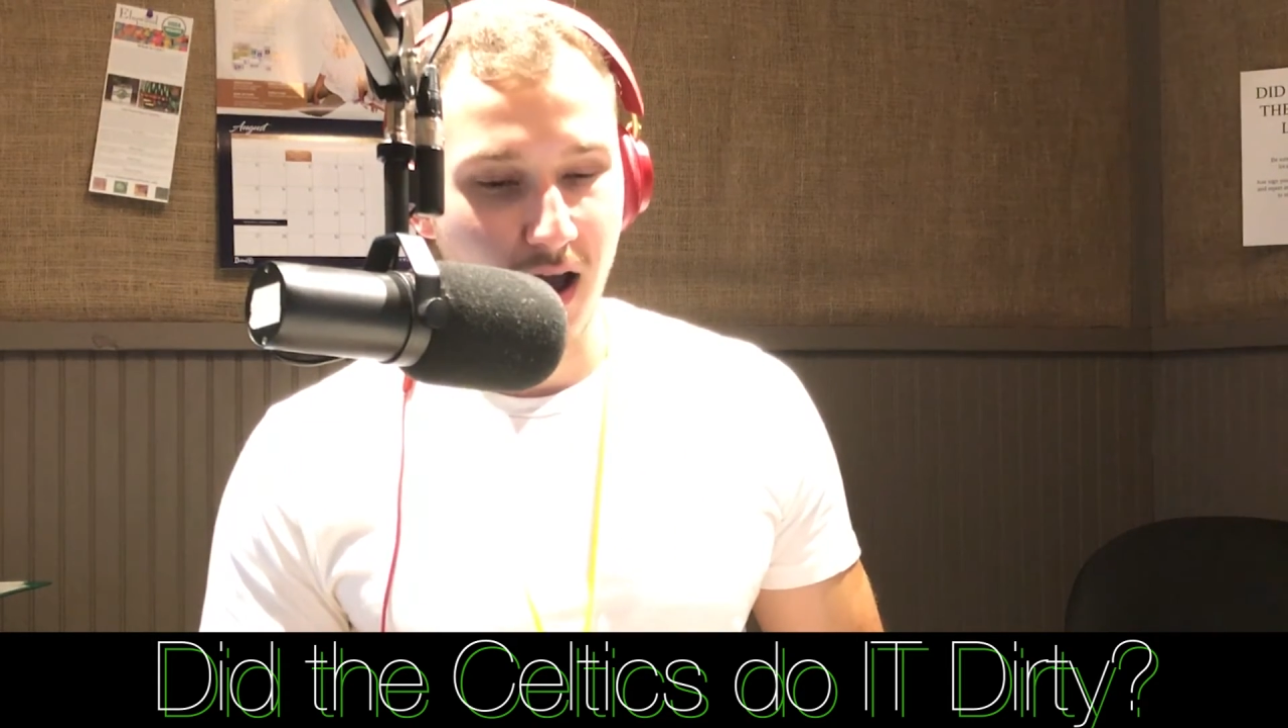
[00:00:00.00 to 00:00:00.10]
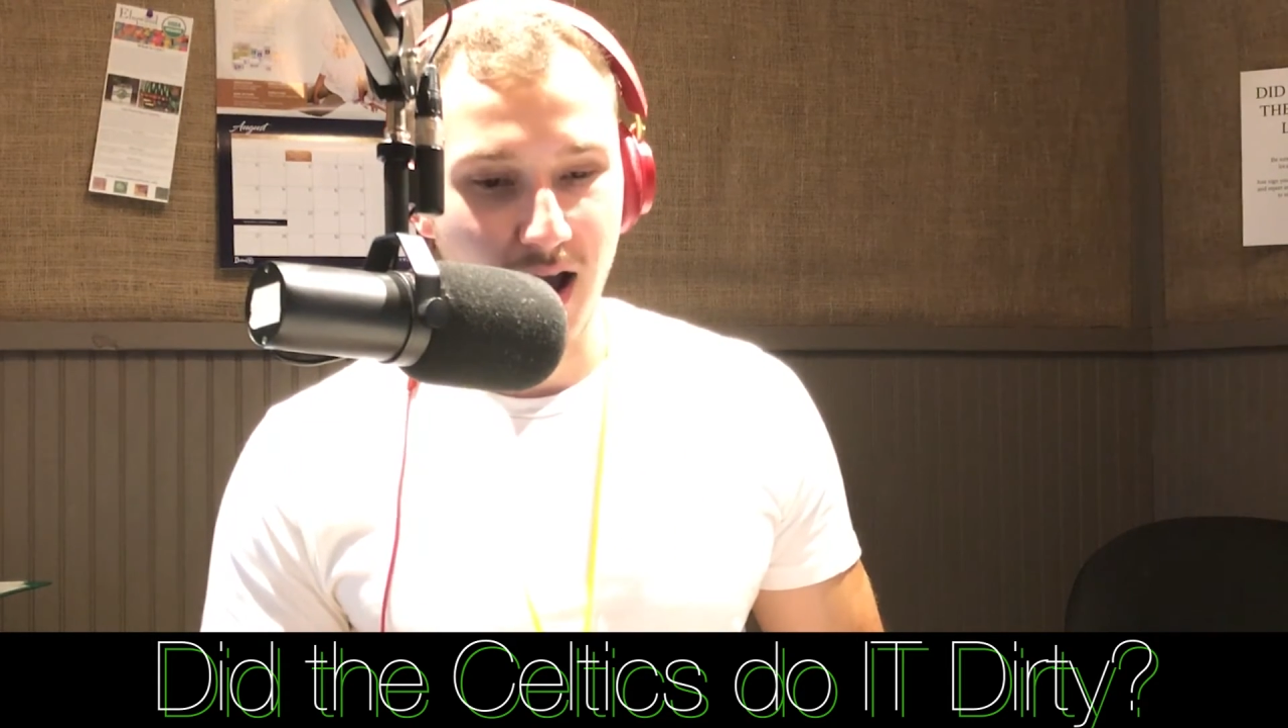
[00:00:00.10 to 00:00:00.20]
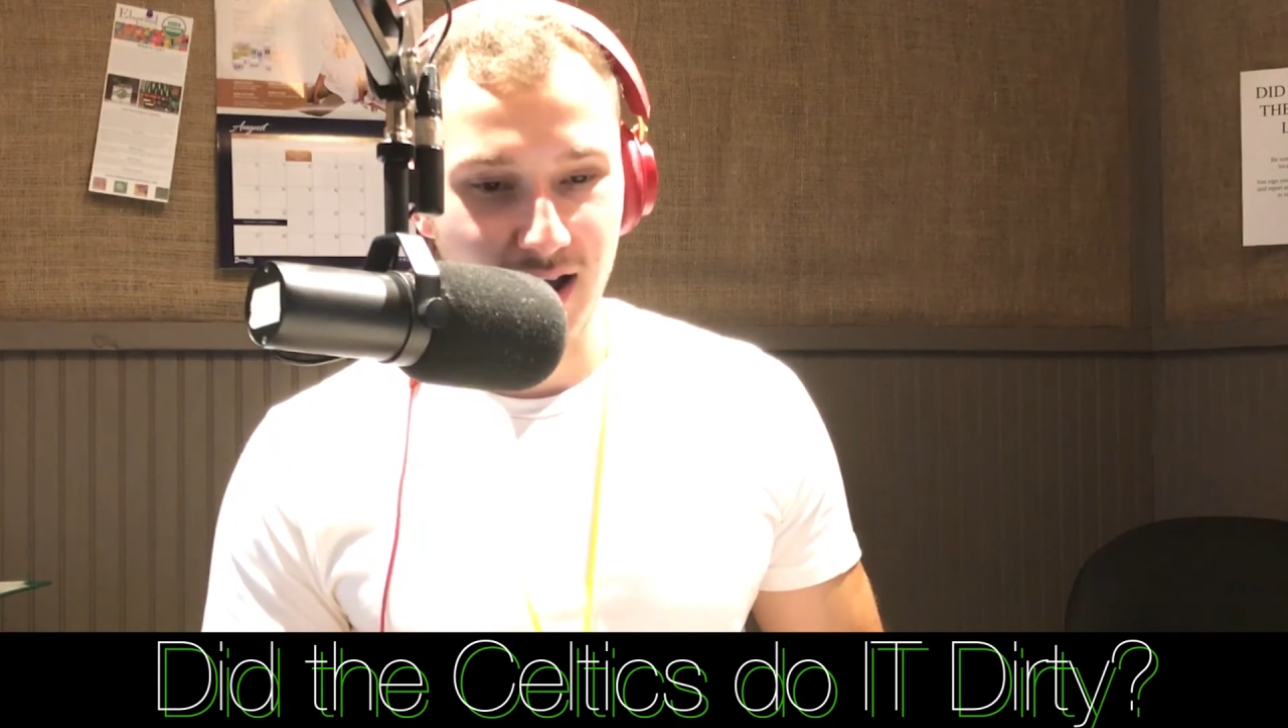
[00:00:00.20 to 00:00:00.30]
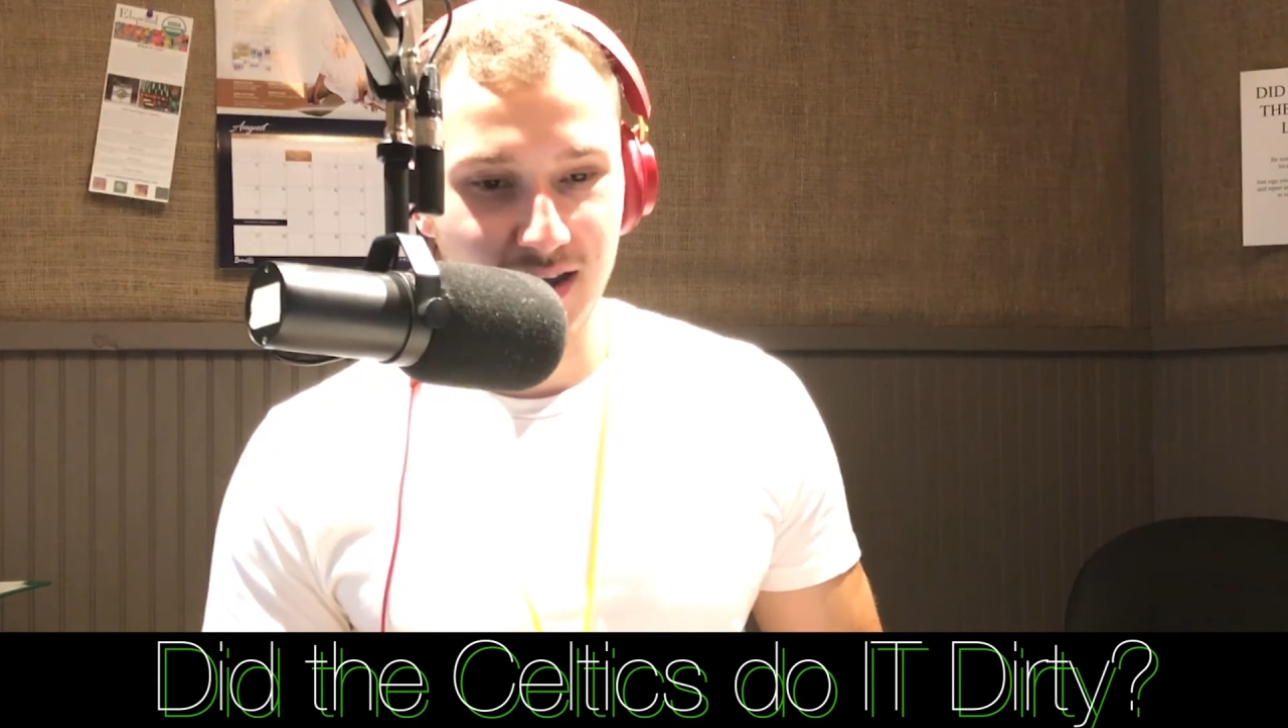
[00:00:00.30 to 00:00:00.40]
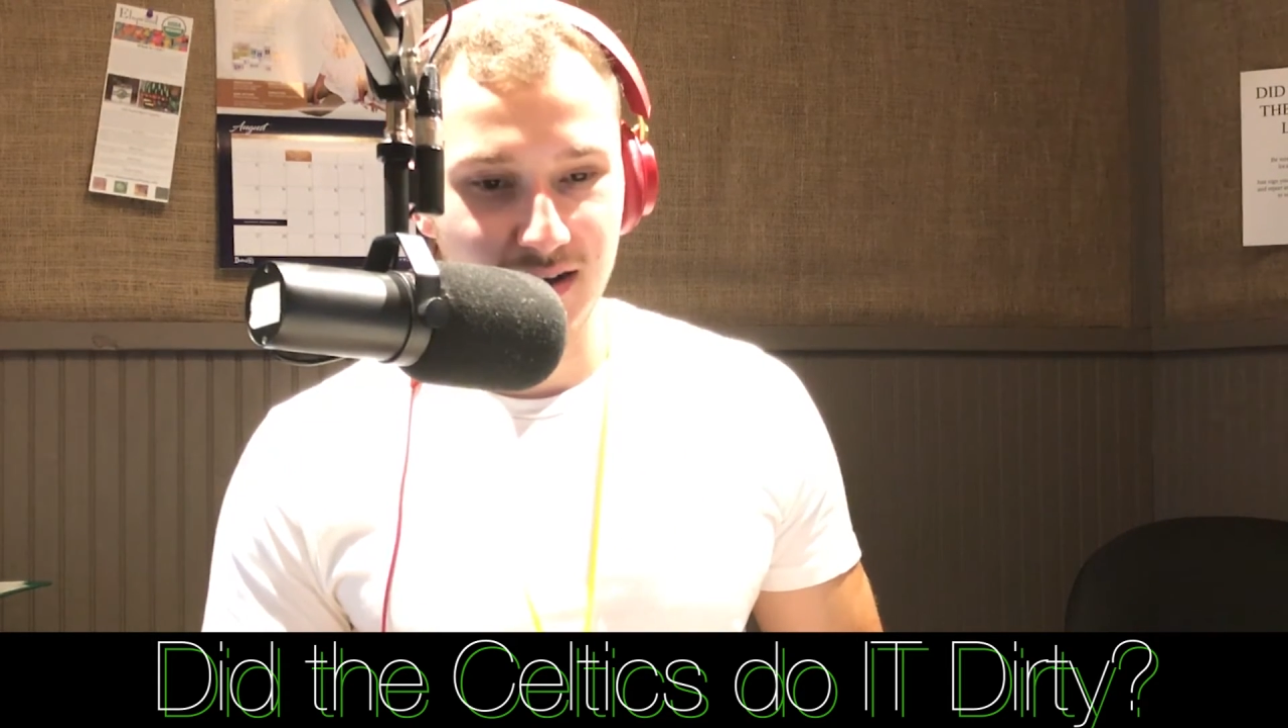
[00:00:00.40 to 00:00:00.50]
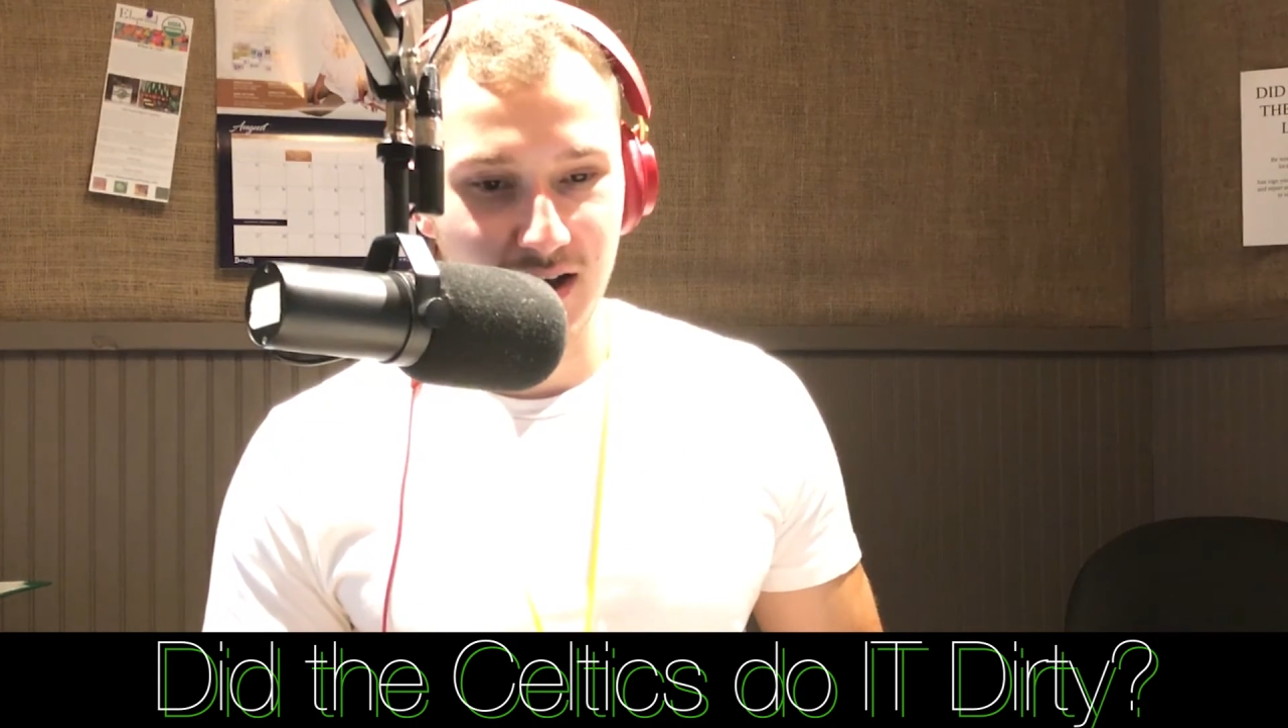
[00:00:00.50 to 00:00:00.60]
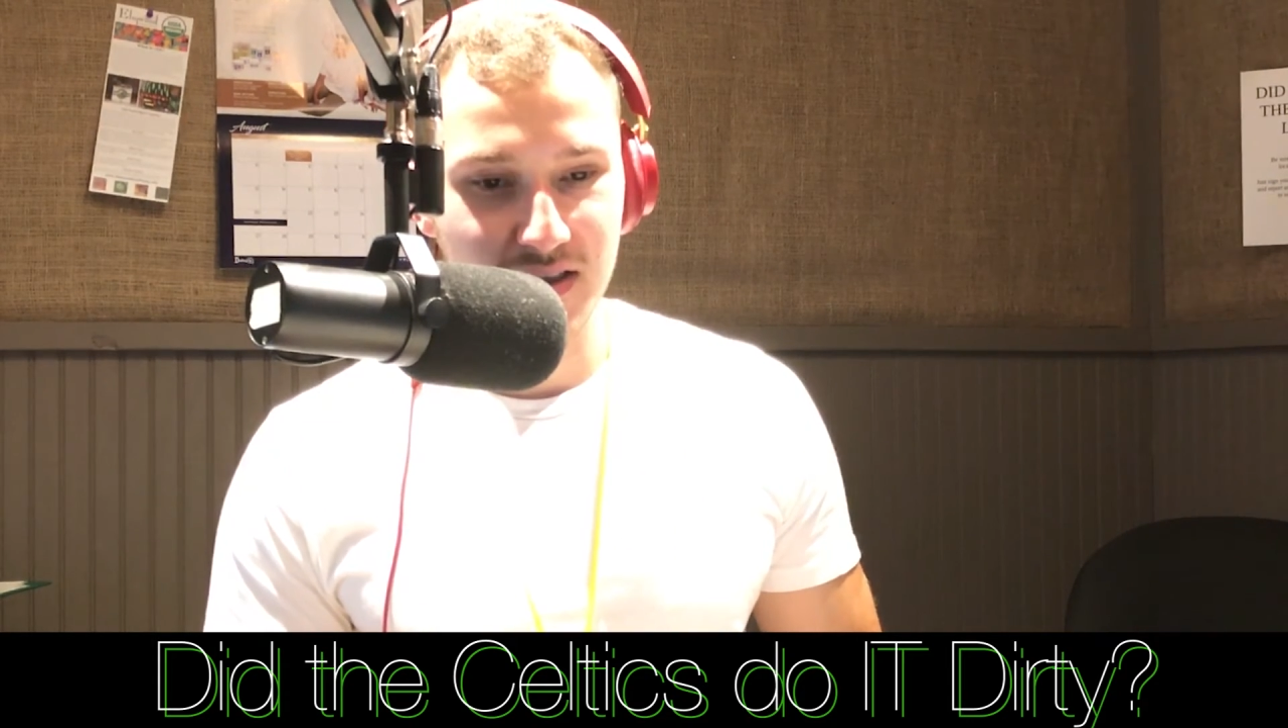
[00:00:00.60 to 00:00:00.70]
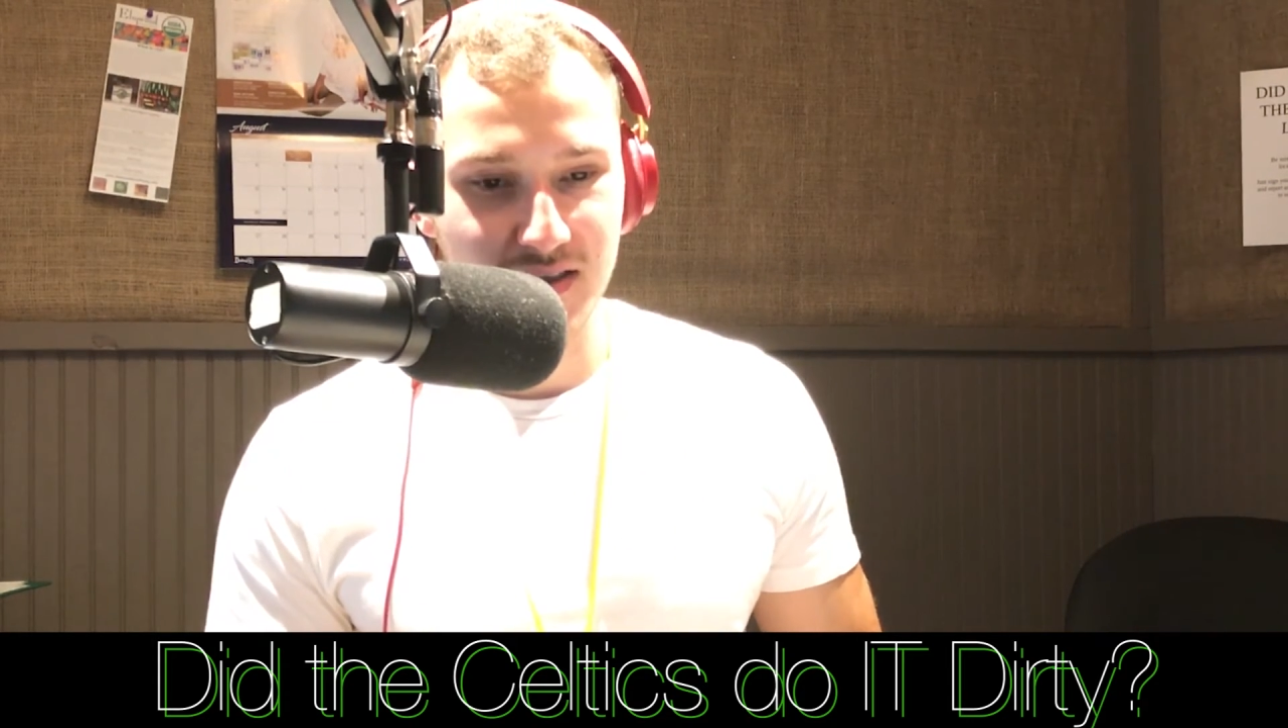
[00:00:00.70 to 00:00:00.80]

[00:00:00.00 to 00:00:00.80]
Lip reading: I cannot